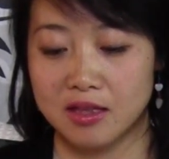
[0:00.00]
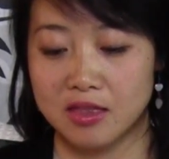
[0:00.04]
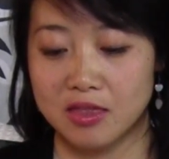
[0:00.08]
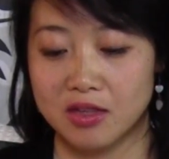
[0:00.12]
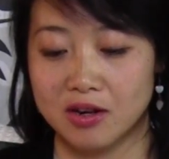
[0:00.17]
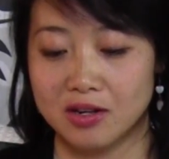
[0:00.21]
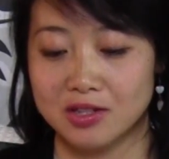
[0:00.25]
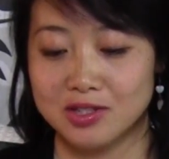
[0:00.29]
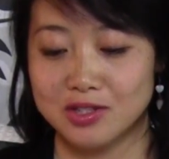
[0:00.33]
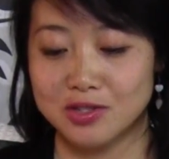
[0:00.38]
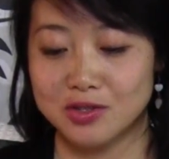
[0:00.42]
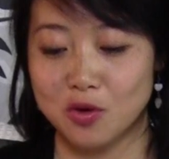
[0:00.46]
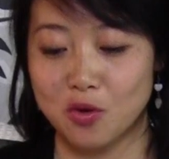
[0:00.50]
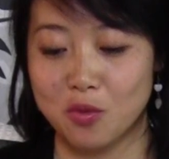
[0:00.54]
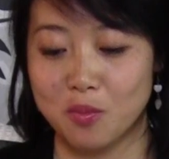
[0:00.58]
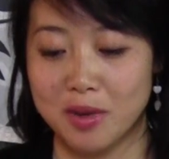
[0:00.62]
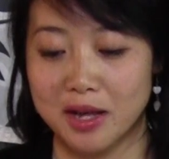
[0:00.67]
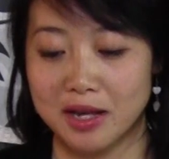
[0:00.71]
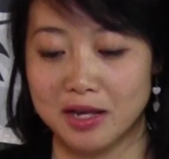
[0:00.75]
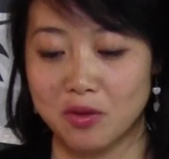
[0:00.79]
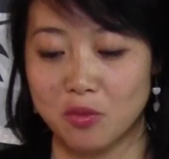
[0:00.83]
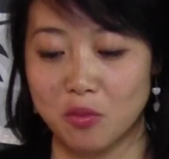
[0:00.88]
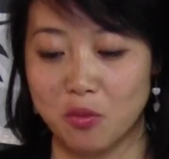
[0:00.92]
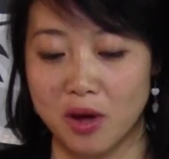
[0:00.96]
There are so
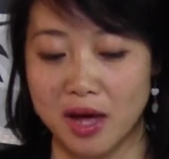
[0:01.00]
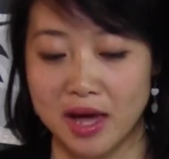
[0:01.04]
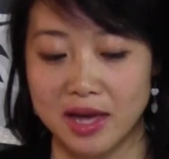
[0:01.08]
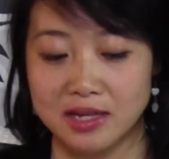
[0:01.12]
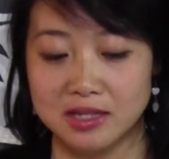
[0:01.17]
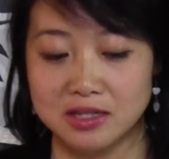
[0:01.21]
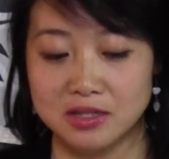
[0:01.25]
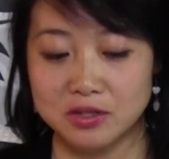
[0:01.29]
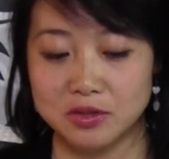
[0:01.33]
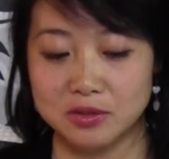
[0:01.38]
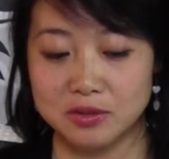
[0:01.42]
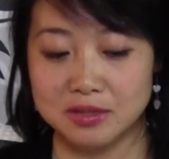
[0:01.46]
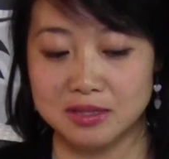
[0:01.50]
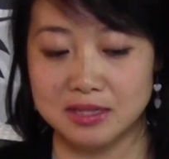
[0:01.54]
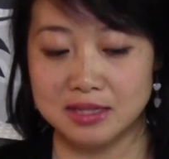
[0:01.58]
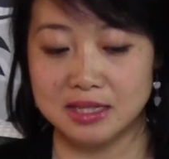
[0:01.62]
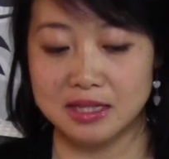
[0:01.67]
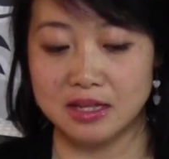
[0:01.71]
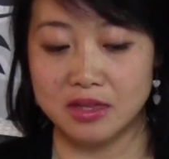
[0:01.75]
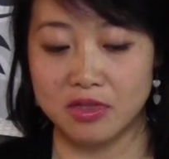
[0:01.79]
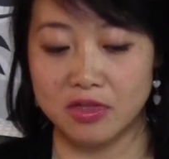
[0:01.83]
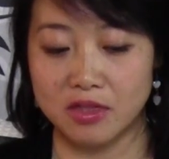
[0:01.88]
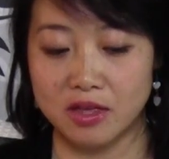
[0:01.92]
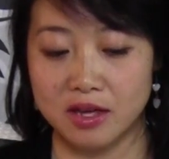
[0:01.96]
many ways to
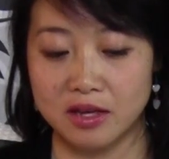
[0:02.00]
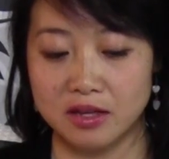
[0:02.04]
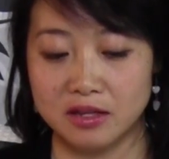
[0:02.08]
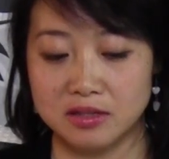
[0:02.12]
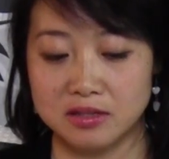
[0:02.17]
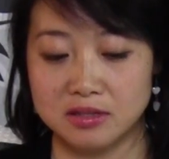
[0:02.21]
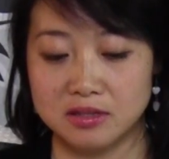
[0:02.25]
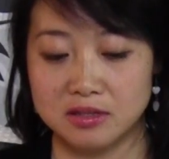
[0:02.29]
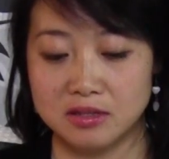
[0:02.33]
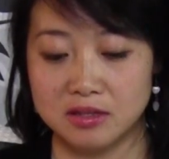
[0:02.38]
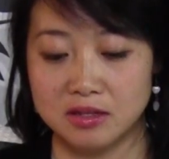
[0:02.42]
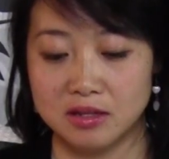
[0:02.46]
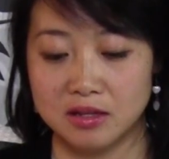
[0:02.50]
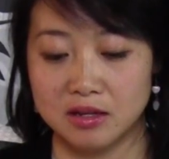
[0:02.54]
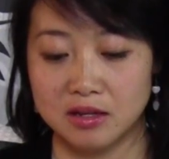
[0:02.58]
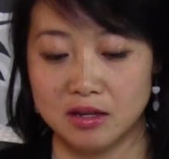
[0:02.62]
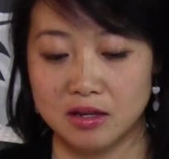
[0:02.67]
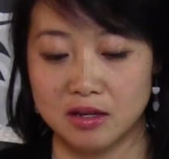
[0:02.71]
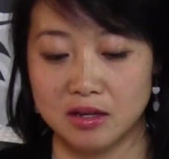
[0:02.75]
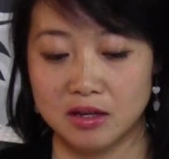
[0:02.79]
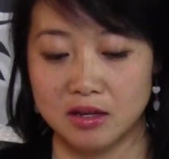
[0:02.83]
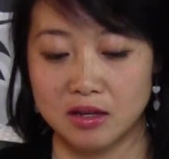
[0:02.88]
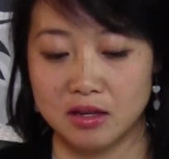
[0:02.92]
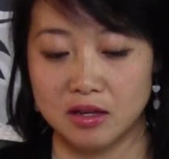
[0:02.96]
see things,
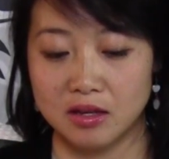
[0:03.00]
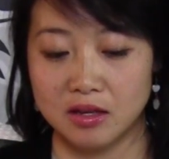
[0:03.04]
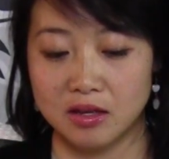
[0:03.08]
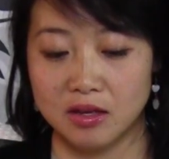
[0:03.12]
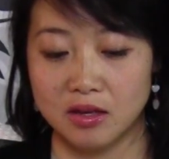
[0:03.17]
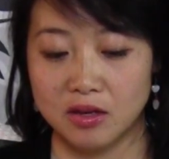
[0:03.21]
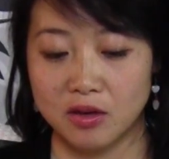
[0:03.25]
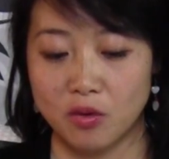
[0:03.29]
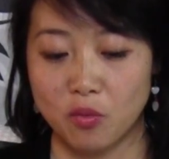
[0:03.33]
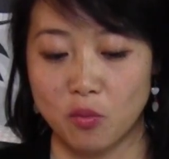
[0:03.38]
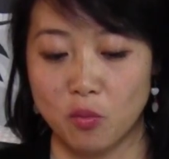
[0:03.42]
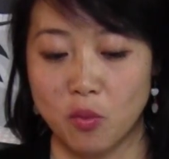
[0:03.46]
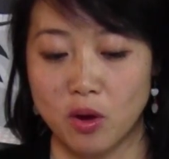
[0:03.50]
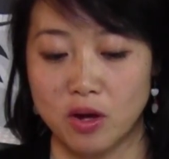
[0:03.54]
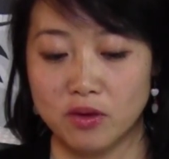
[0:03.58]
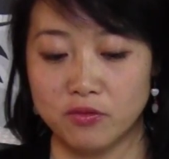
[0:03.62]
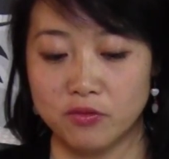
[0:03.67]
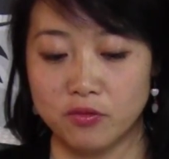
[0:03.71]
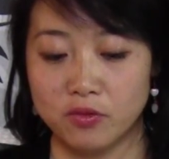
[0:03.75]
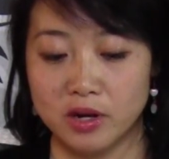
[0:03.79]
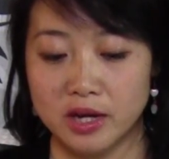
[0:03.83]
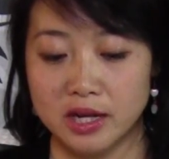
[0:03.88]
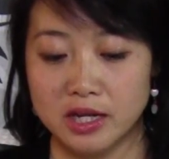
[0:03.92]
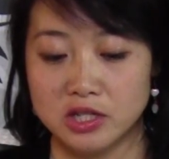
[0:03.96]
one
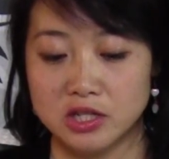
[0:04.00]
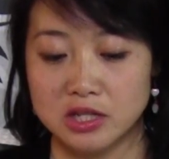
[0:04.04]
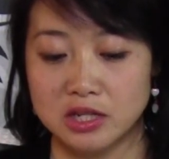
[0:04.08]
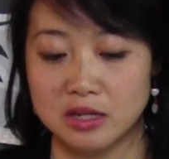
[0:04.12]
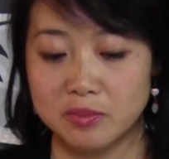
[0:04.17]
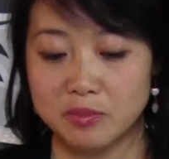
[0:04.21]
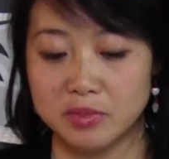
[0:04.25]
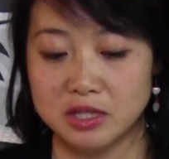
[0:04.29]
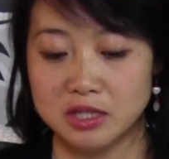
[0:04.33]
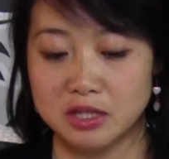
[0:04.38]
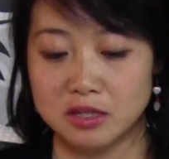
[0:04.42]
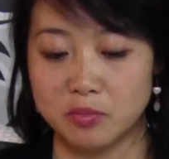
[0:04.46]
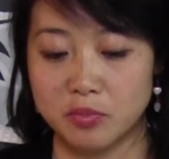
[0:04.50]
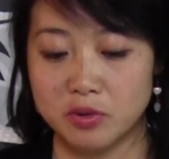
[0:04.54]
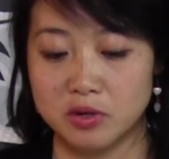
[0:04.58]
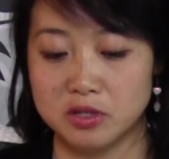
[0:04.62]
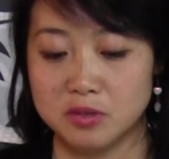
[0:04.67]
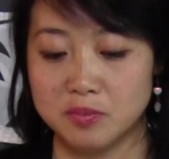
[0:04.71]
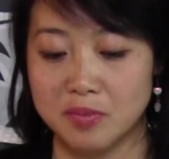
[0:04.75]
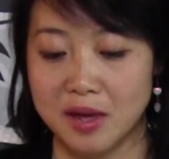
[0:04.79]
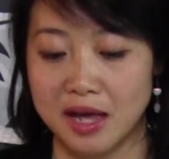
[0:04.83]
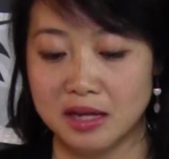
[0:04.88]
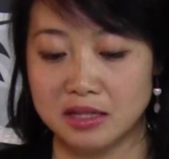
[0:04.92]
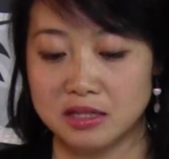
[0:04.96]
for each limited
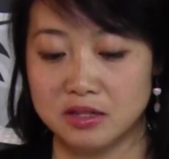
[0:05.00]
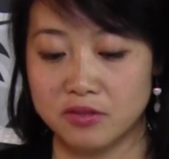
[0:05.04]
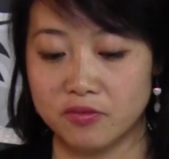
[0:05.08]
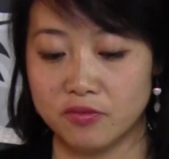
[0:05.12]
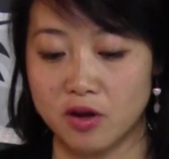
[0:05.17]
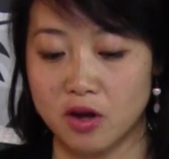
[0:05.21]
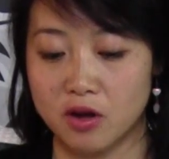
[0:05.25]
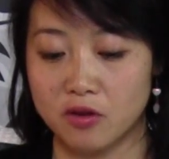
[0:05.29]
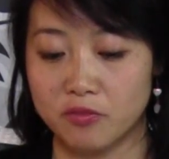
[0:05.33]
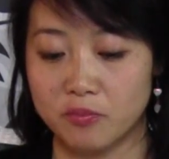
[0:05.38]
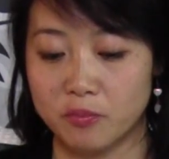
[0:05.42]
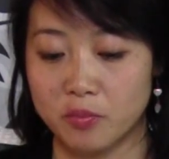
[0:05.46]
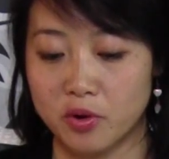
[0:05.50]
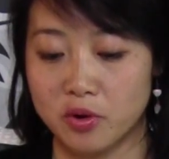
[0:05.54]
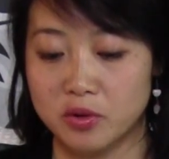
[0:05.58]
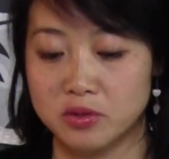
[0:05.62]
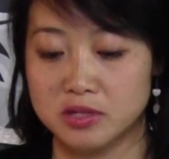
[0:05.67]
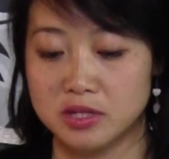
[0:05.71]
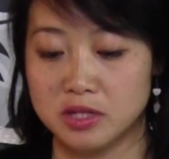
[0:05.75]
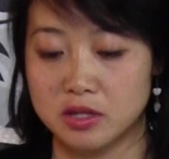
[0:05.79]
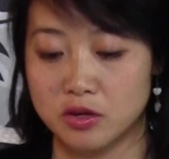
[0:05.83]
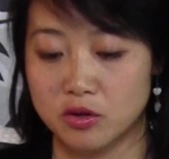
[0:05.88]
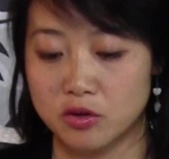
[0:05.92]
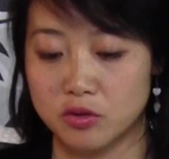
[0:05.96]
perspective of
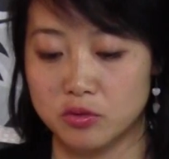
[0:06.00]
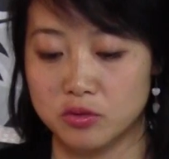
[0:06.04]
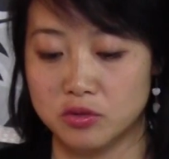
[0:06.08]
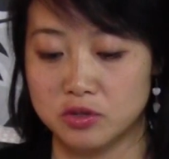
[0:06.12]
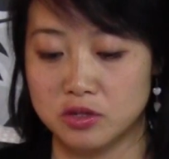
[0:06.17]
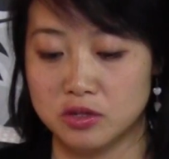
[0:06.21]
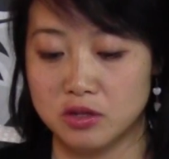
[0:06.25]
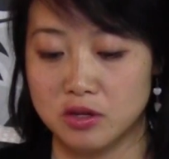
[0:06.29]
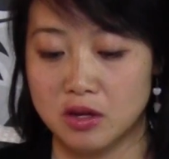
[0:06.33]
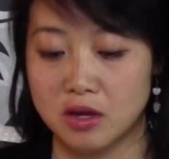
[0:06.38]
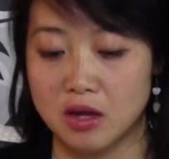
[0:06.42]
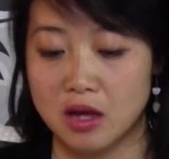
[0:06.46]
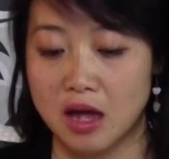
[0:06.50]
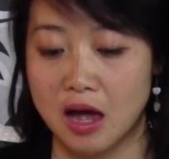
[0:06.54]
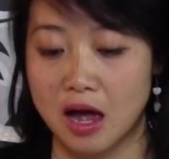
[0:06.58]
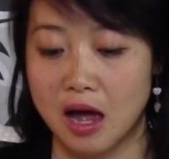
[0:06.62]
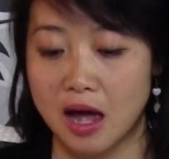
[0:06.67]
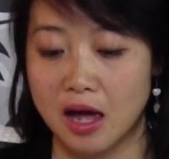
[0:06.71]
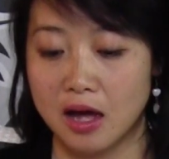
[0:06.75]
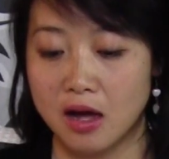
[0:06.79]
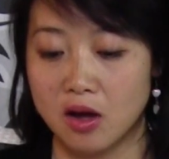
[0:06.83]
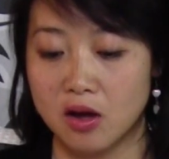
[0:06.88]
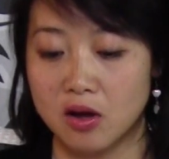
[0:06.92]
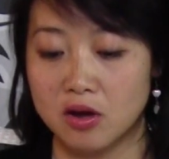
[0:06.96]
personhood.
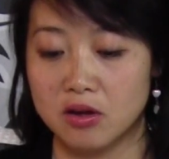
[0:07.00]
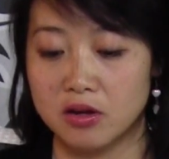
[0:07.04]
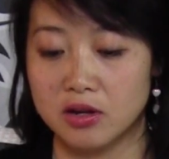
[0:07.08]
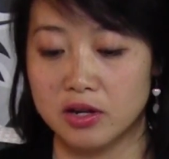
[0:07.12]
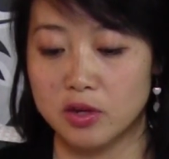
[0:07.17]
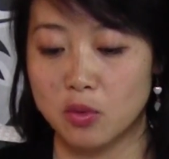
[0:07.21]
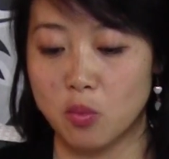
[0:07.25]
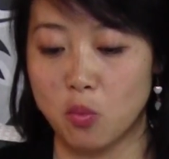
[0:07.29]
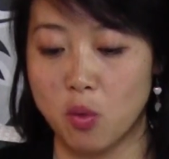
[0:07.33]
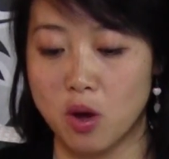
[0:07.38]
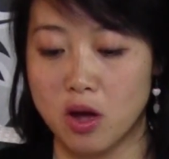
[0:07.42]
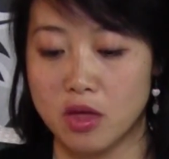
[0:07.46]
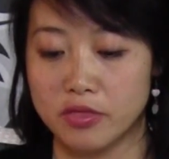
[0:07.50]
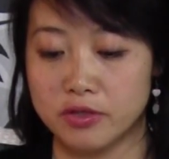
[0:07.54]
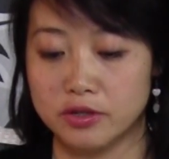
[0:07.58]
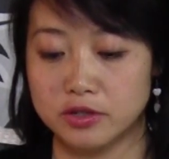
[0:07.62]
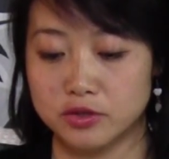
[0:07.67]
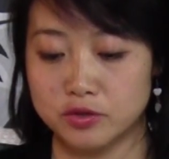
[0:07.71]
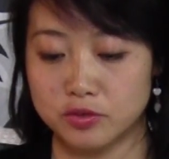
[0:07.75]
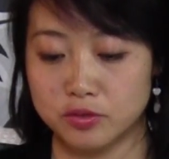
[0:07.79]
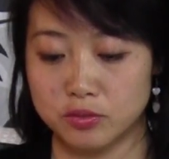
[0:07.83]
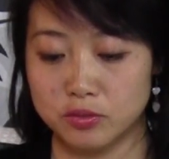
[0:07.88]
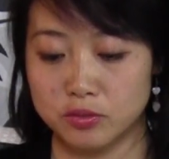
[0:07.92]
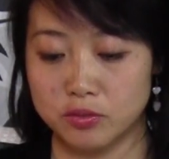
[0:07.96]
I only want the
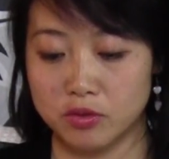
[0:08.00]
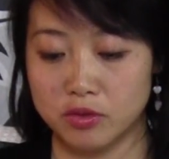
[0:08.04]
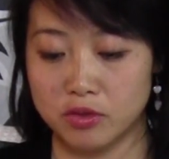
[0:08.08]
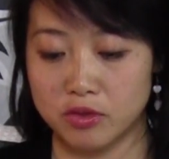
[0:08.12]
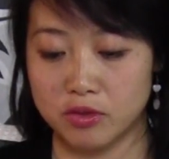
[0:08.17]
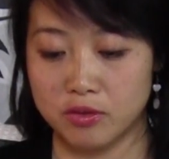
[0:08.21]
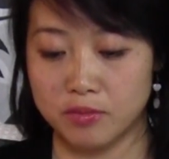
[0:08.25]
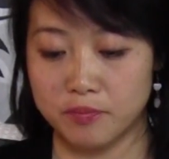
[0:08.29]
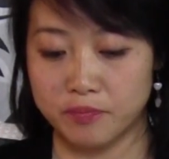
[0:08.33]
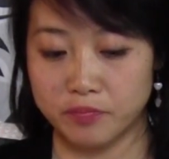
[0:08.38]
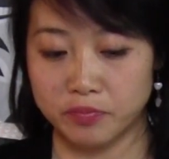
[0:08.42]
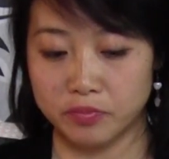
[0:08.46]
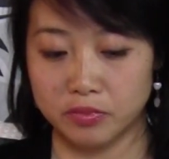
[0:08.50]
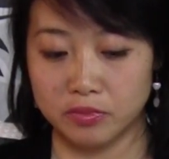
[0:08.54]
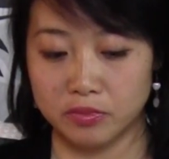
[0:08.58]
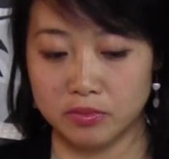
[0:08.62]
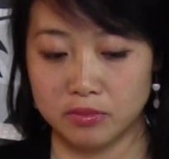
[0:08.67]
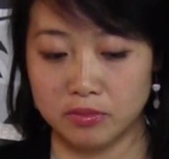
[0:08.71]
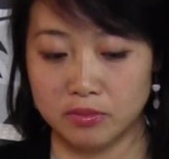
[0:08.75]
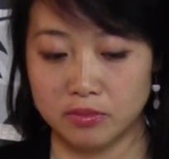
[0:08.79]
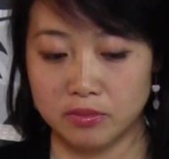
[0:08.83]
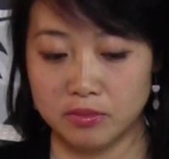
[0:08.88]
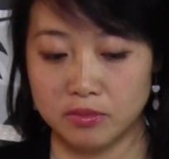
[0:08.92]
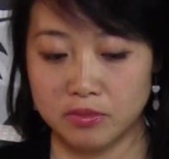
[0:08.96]
truth,
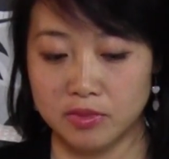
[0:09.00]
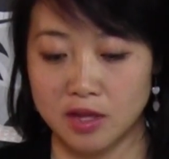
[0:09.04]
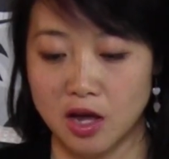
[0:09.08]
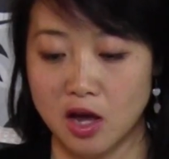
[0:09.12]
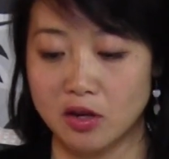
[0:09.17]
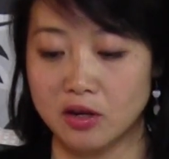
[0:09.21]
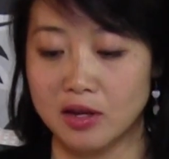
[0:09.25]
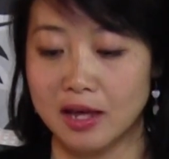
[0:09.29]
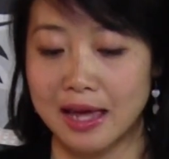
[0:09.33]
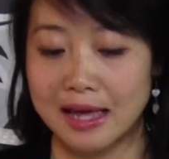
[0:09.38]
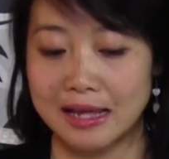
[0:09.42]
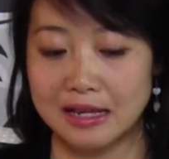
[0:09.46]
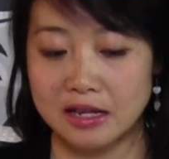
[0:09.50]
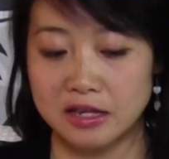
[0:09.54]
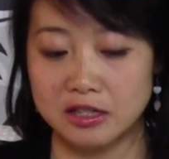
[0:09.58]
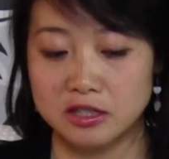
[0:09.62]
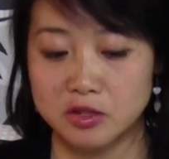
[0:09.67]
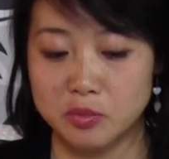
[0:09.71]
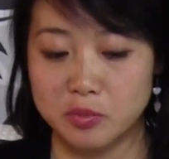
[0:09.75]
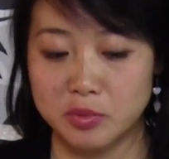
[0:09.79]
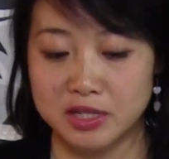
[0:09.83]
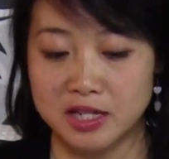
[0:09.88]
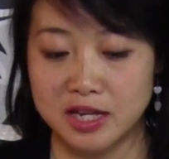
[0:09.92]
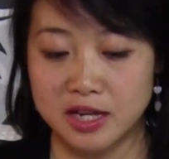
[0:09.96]
not an
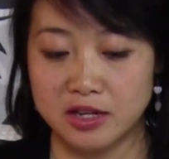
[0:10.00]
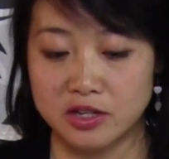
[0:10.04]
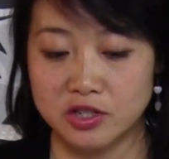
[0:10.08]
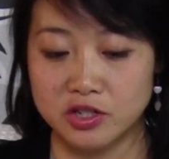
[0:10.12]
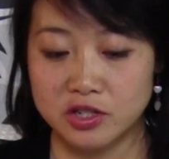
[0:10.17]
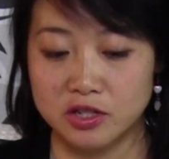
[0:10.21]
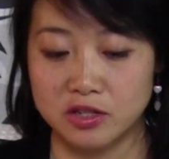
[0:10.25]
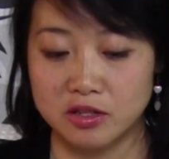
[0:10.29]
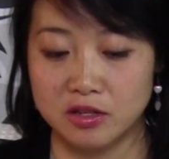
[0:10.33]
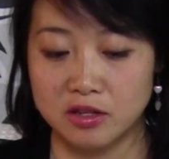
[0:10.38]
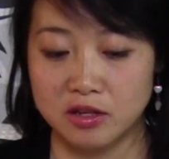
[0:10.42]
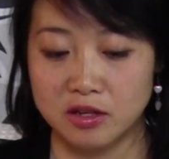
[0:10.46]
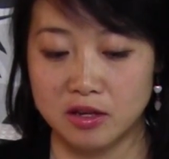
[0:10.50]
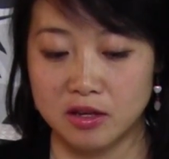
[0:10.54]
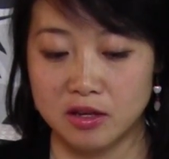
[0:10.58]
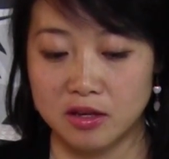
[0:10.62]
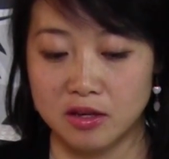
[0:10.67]
interpretation.